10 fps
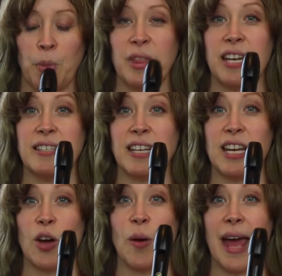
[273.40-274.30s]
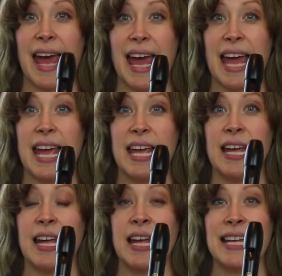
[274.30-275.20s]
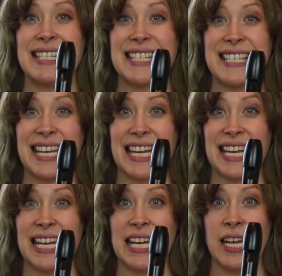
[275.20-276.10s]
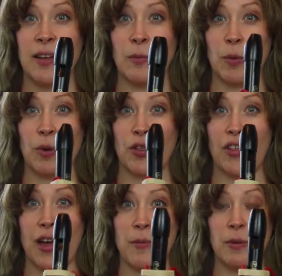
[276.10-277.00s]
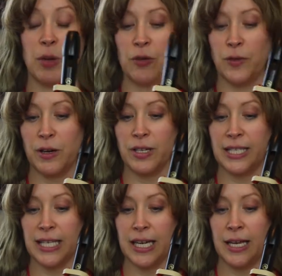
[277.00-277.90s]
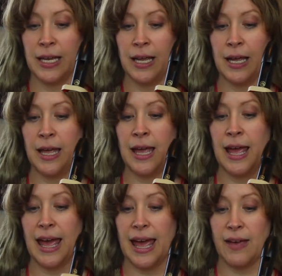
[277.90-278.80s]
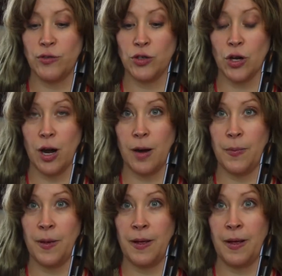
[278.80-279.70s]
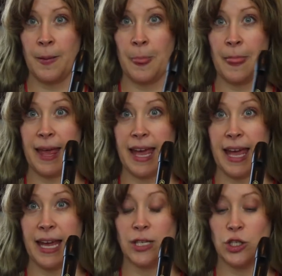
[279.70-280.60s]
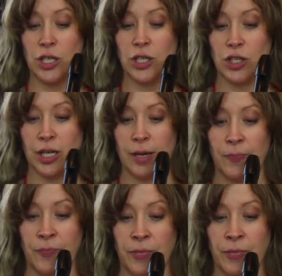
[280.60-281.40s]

Then it's gonna go A, C, remember thumb and middle finger is C, F sharp, A, G, G.